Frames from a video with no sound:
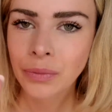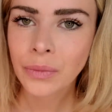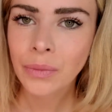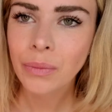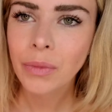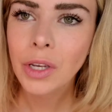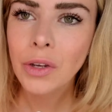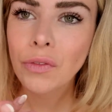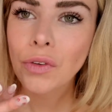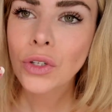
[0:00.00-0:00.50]

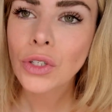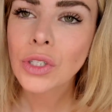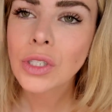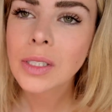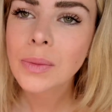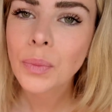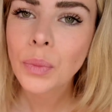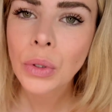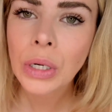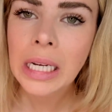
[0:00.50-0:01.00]
But if you
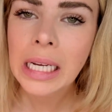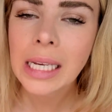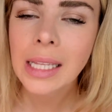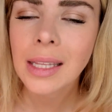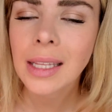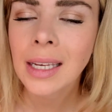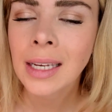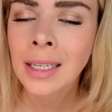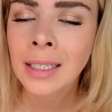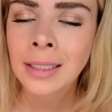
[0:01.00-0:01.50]
just breathe
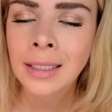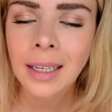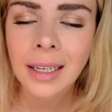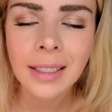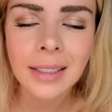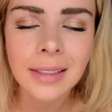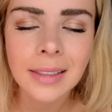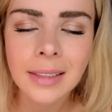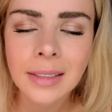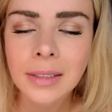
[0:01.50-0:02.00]
in
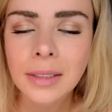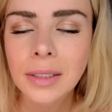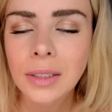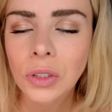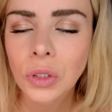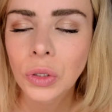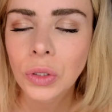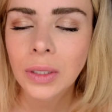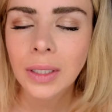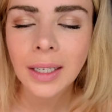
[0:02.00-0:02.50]
nice and
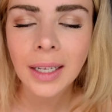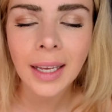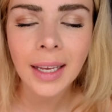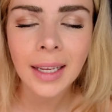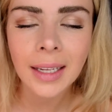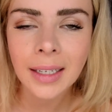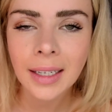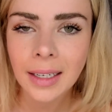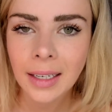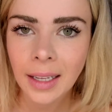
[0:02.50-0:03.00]
slowly
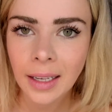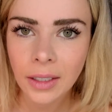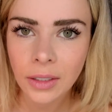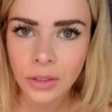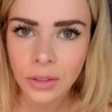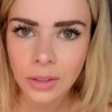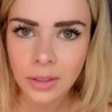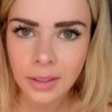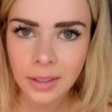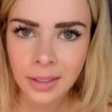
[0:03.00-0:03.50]
in and
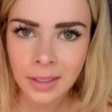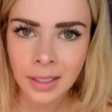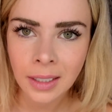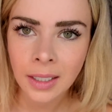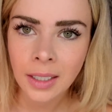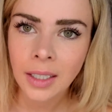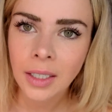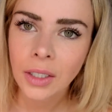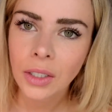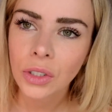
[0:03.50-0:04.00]
out,
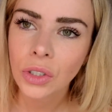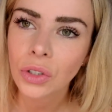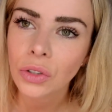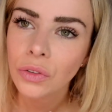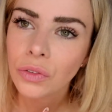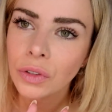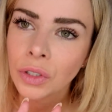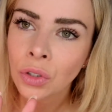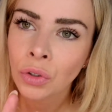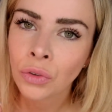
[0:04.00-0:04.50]
you'll
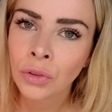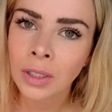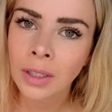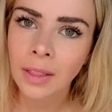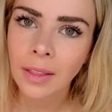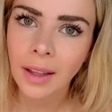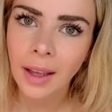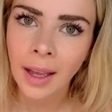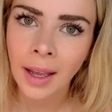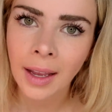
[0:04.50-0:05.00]
feel
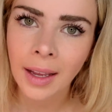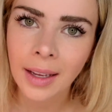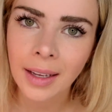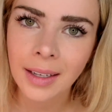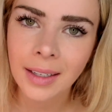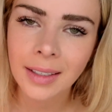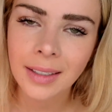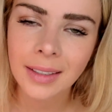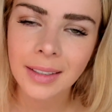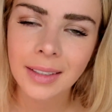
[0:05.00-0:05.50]

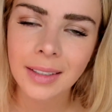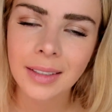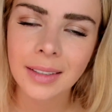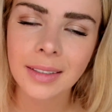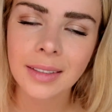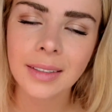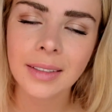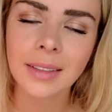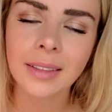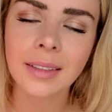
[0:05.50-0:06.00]
relaxed
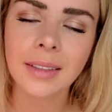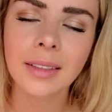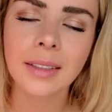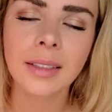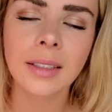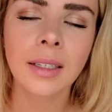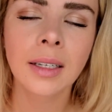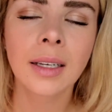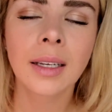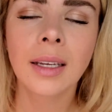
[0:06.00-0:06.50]

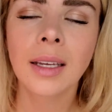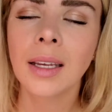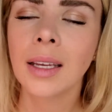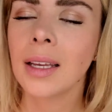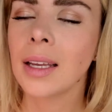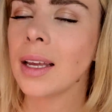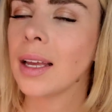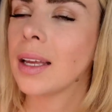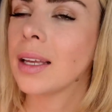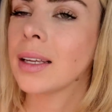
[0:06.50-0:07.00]

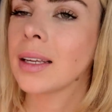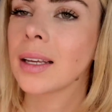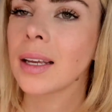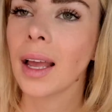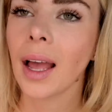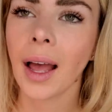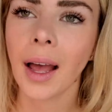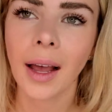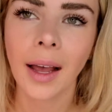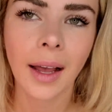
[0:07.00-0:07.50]
and
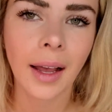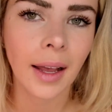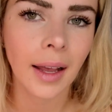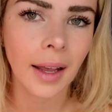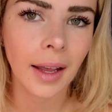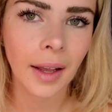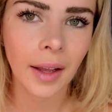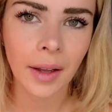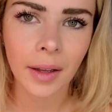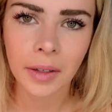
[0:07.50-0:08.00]

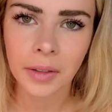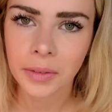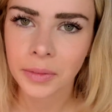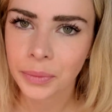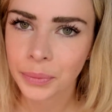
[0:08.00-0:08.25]
calm